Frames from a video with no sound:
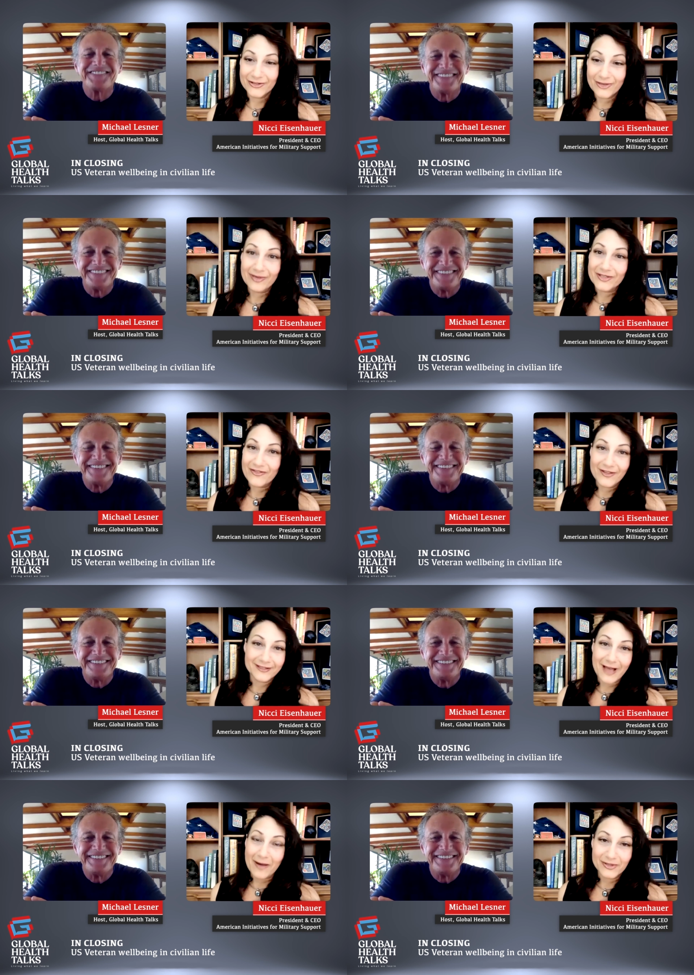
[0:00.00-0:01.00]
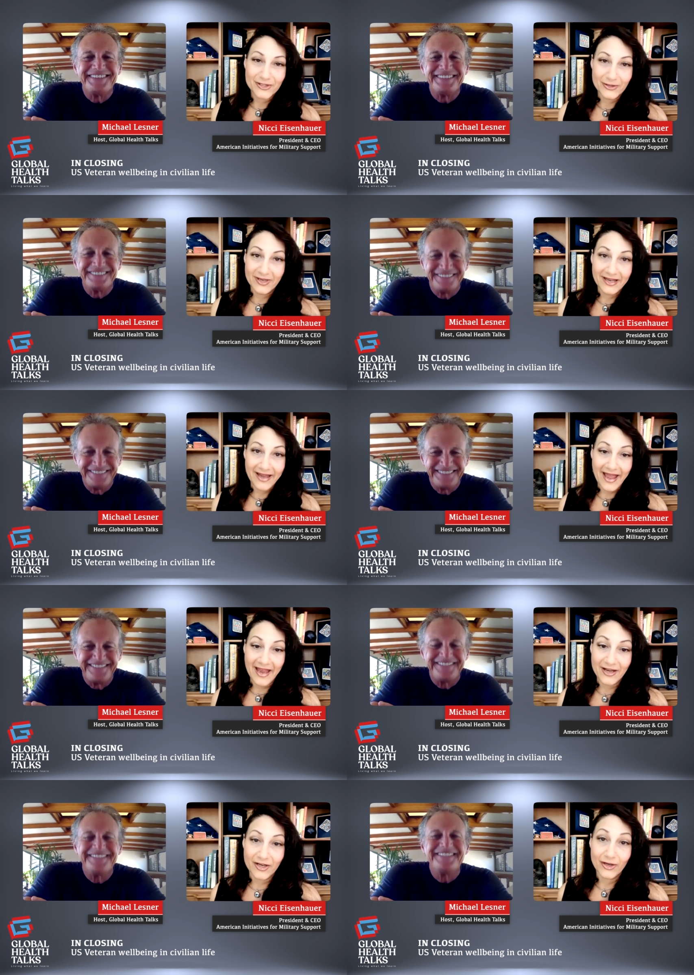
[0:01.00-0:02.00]
Speaker 1: you so much for this opportunity
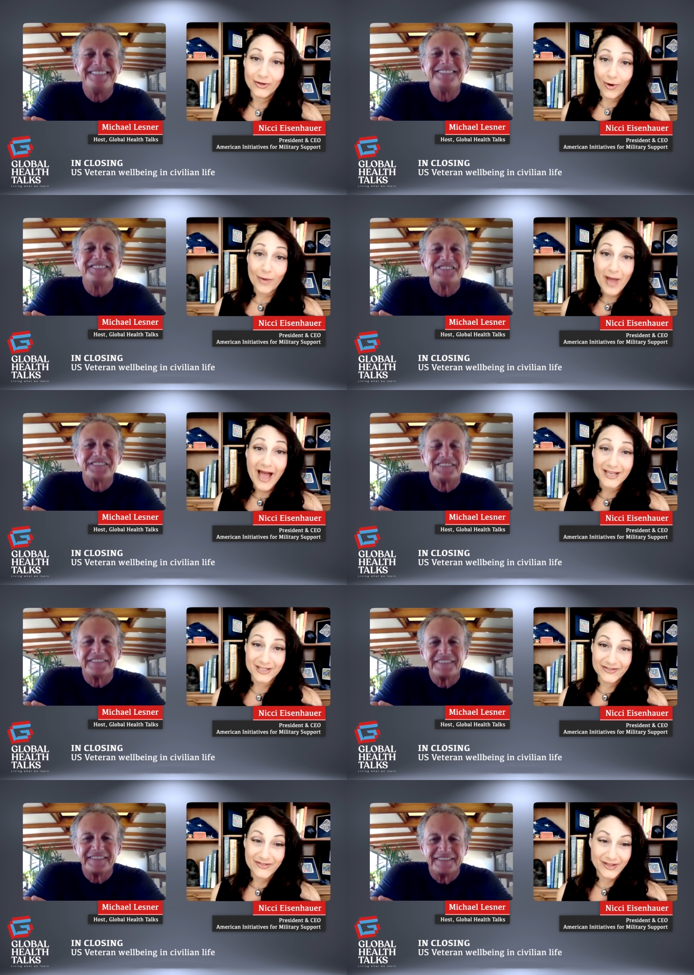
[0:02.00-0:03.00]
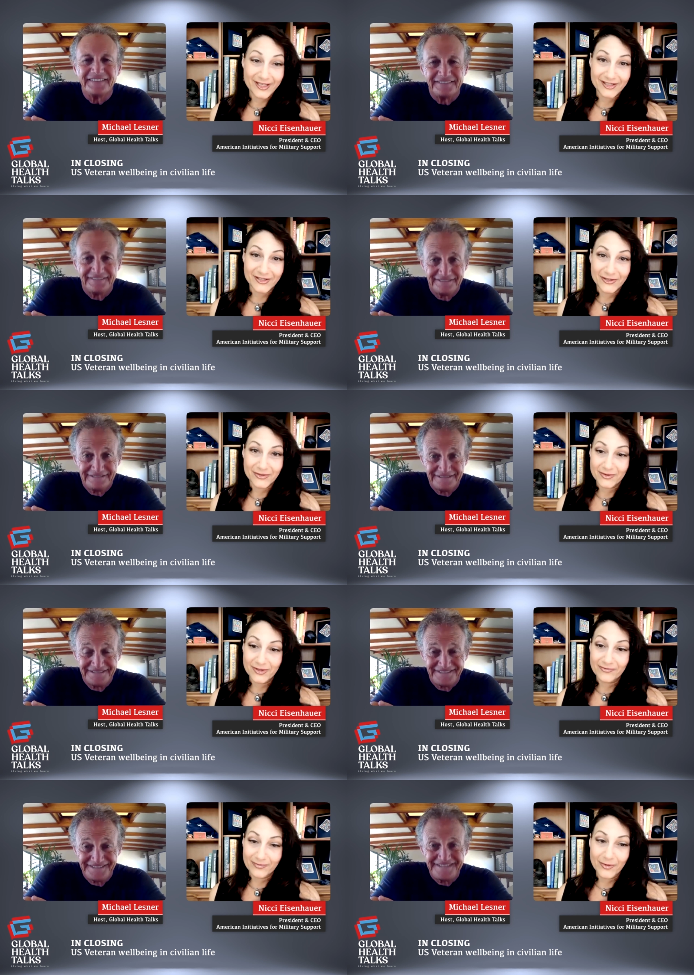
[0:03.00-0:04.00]
and your passion for this. Your
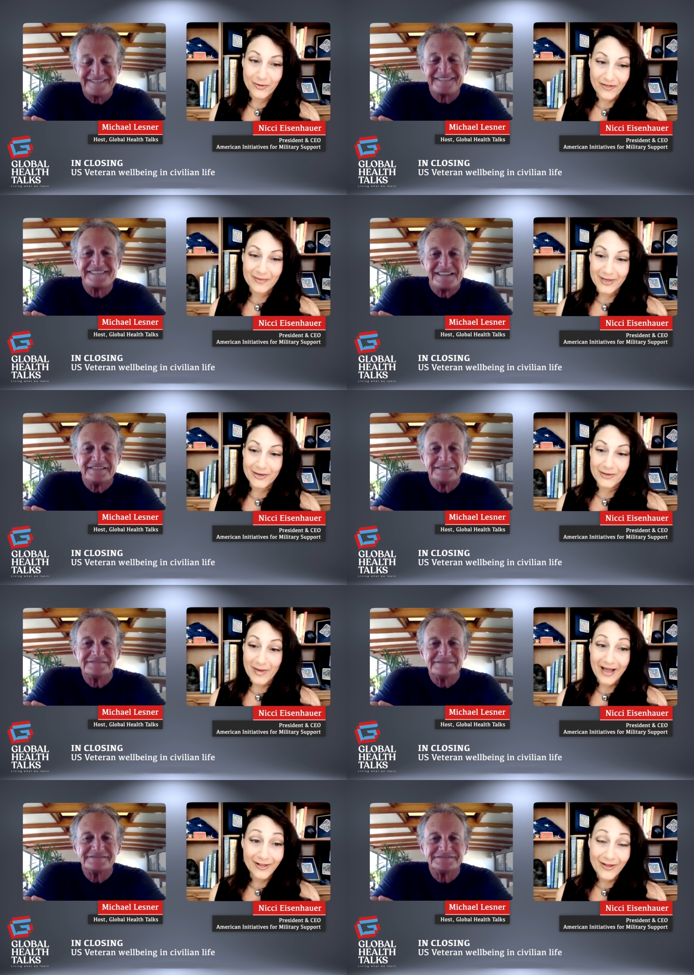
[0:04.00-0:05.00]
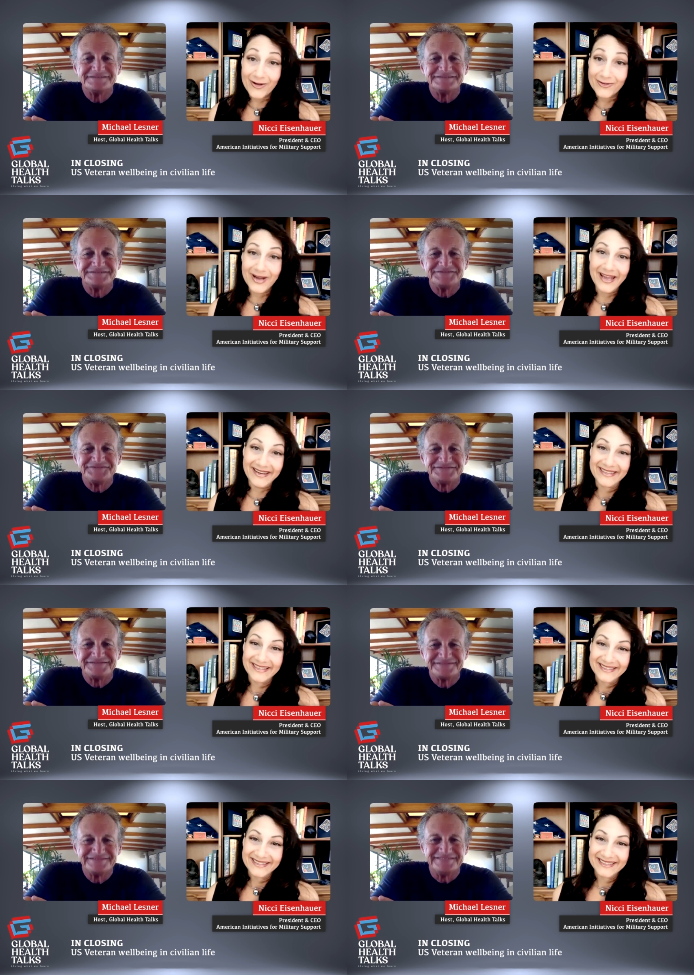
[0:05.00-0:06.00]
your family goes back a long way.
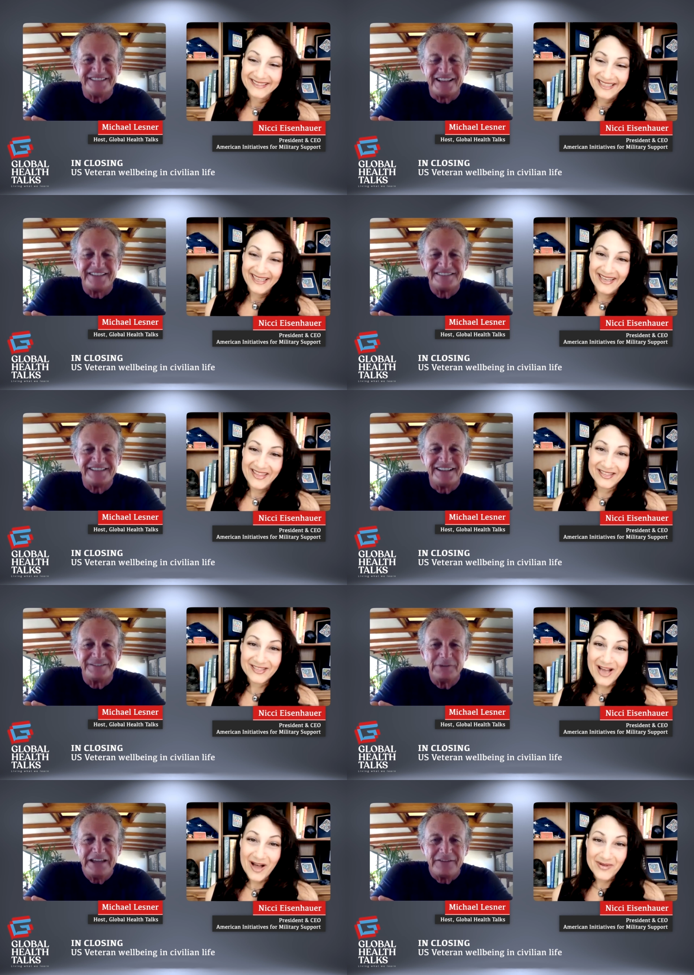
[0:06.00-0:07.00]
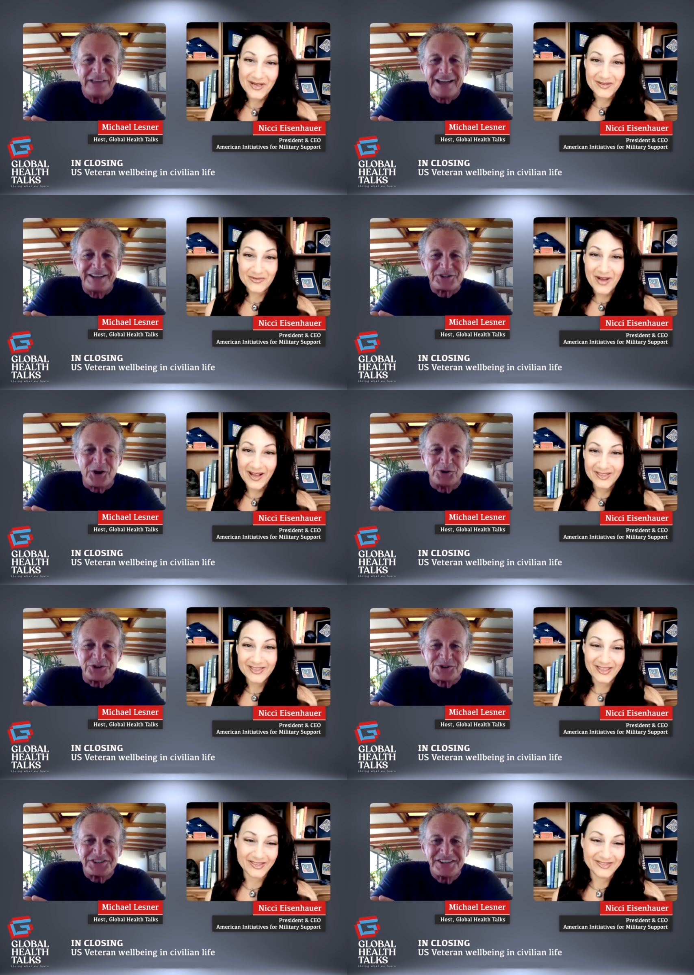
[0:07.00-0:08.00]
Speaker 2: Yeah, yeah. We have a lot of
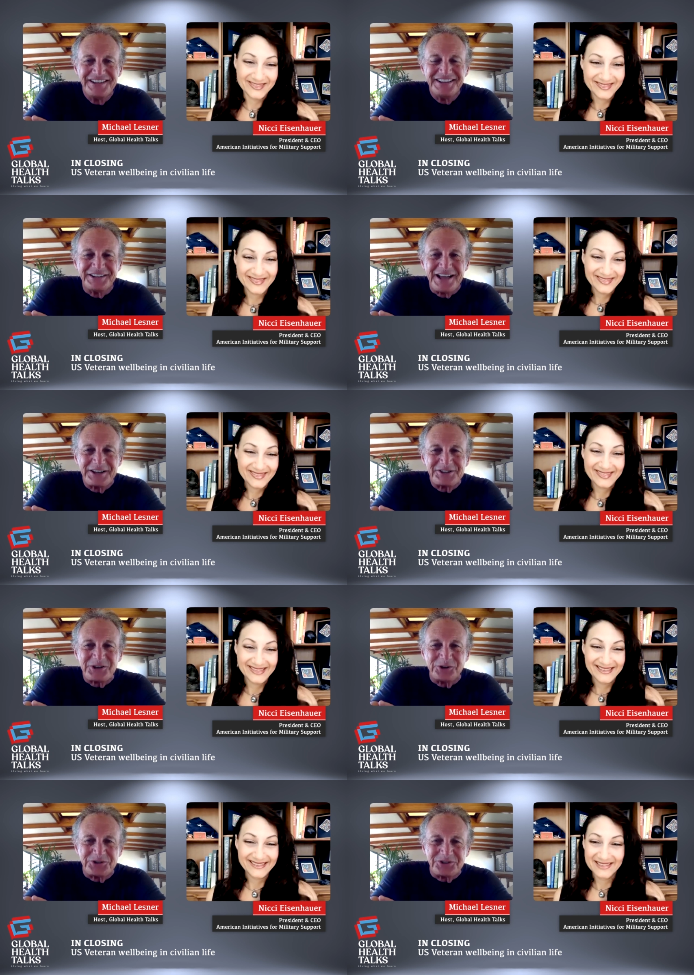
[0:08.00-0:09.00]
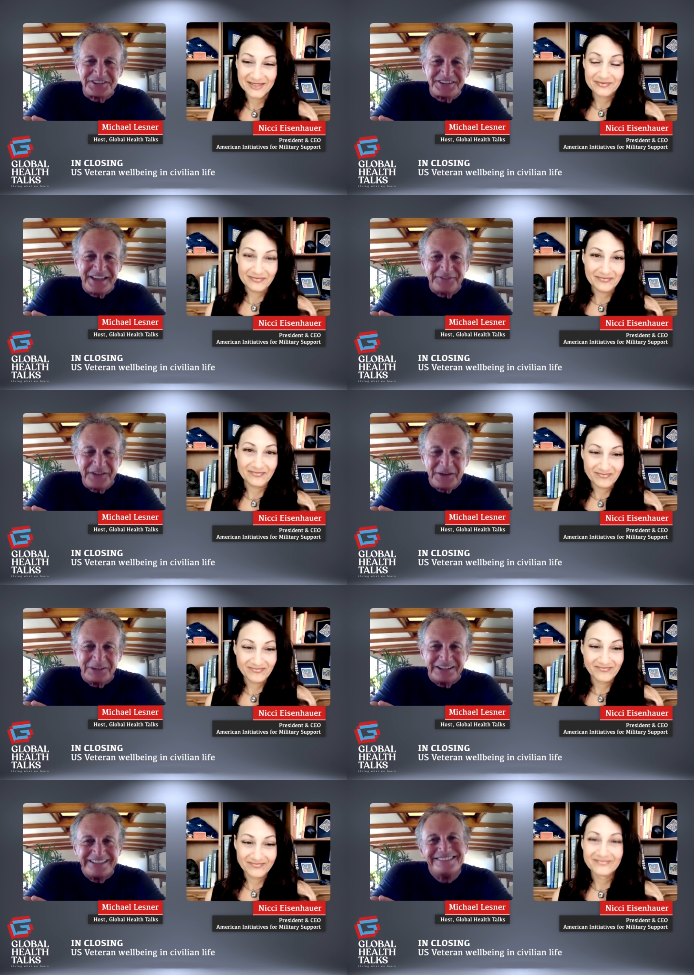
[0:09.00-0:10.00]
soldiers, well, so. a lot of soldiers in that
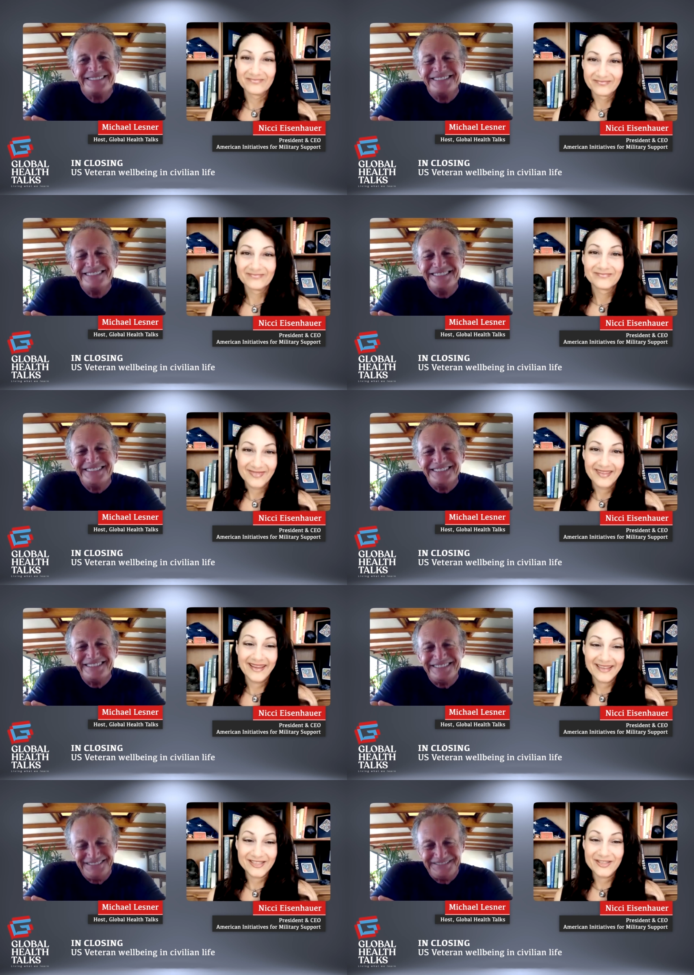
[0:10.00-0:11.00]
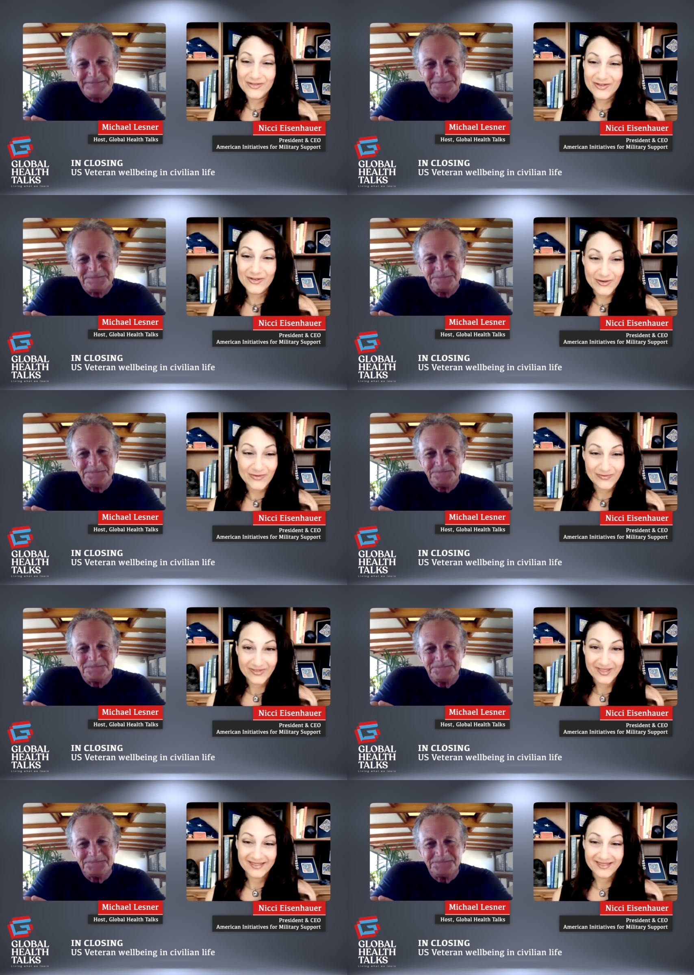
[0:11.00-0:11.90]
family.
Speaker 1: Yes, you do.